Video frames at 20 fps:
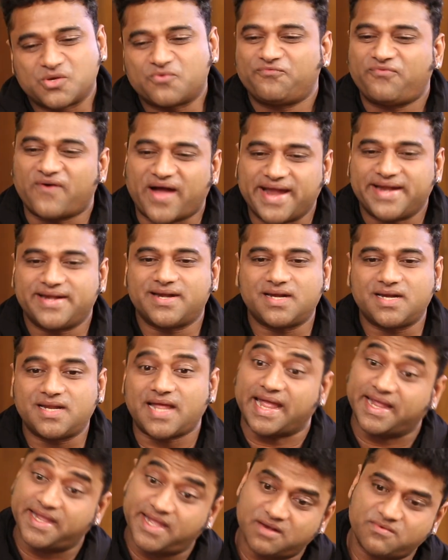So
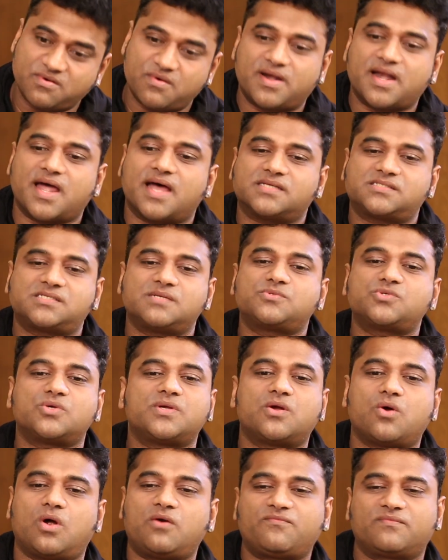finally, again, we asked him.
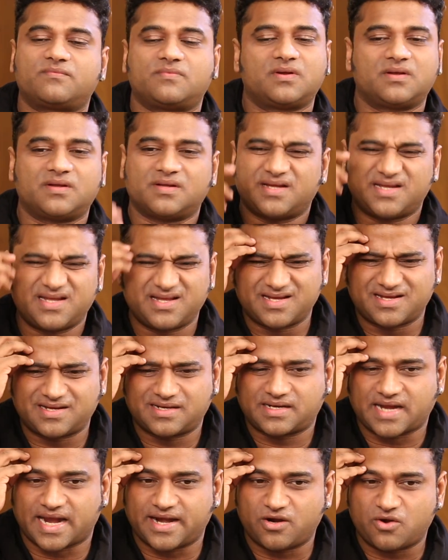So he
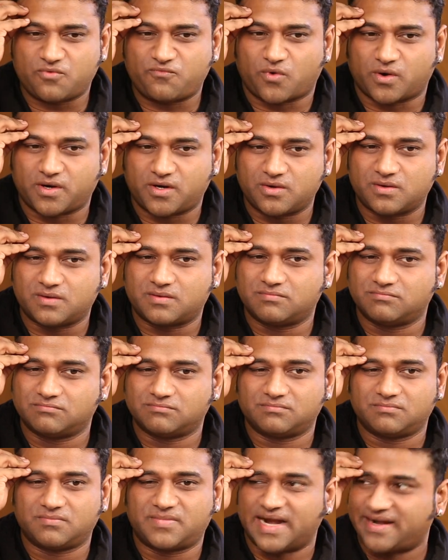kind of wanted to
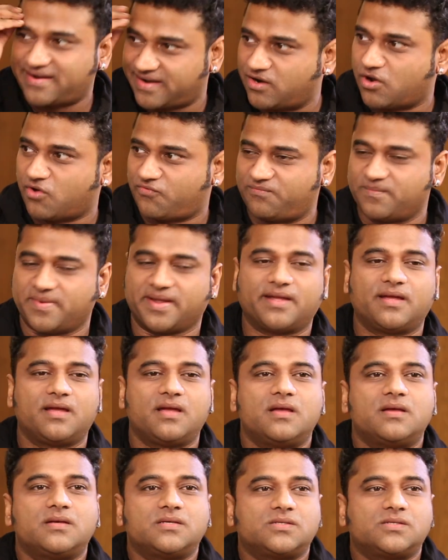get rid of me.